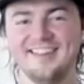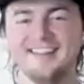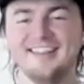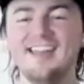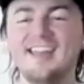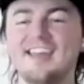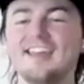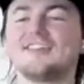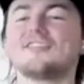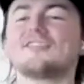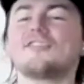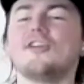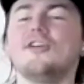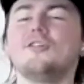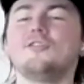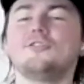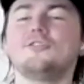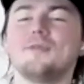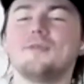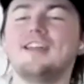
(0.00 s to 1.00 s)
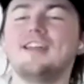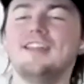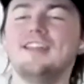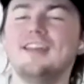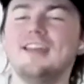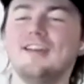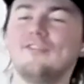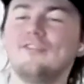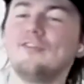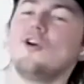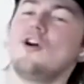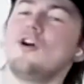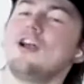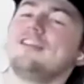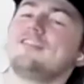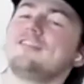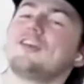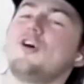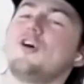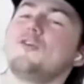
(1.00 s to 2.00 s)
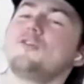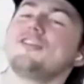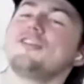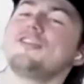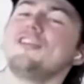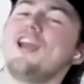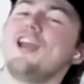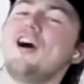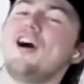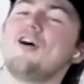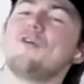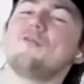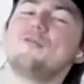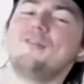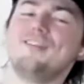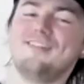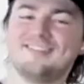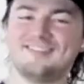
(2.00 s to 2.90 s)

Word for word: Excuse me, oh, you got any toad in the hole?